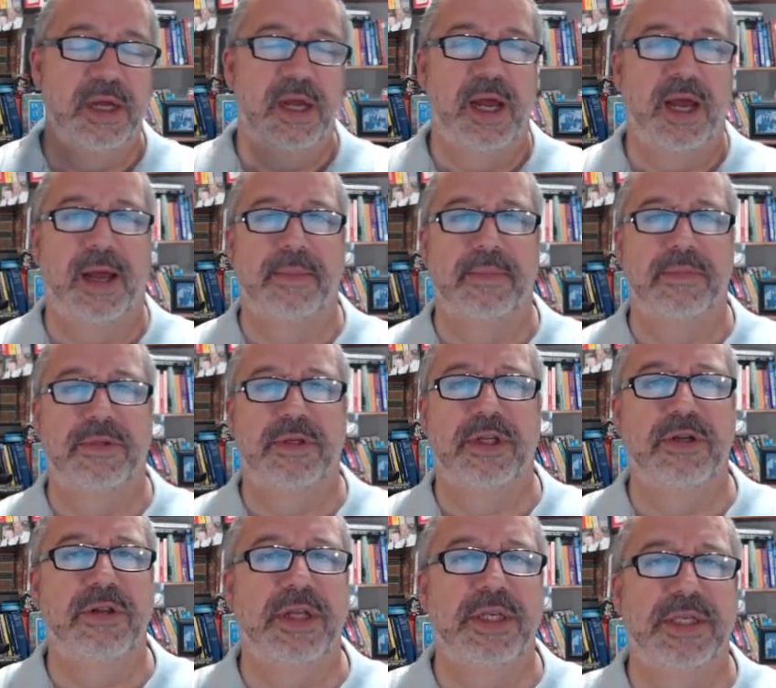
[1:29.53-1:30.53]
um, to
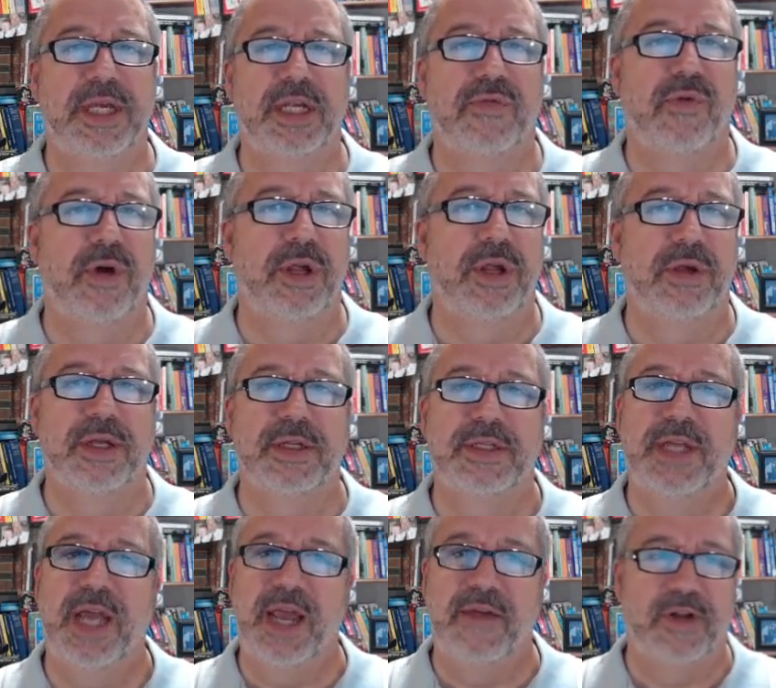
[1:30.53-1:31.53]
do these things for you. Can
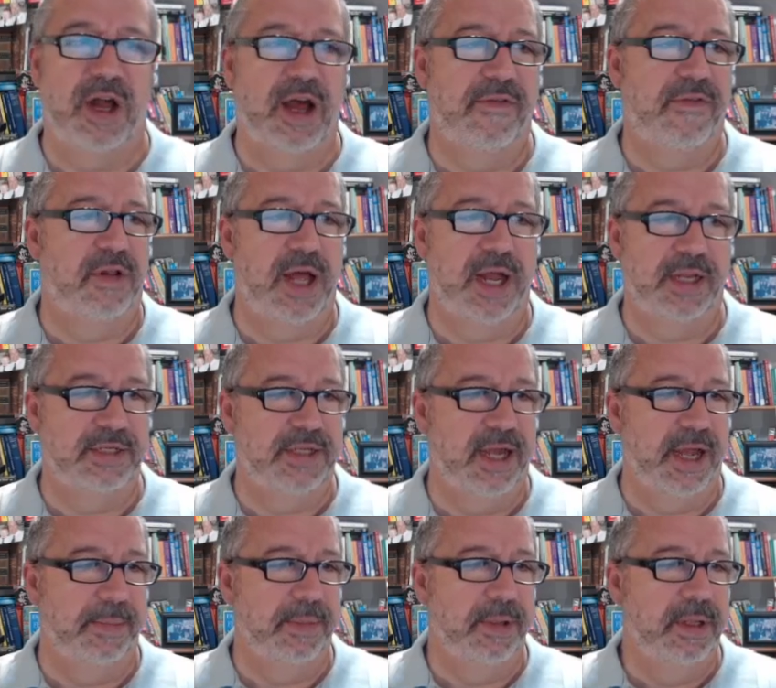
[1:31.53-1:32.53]
save an awful lot of
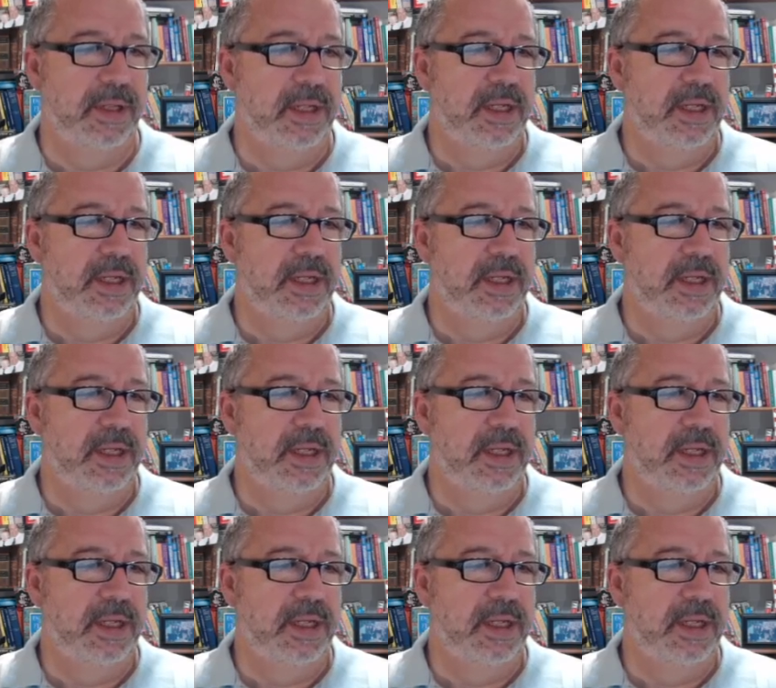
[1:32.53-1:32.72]
time.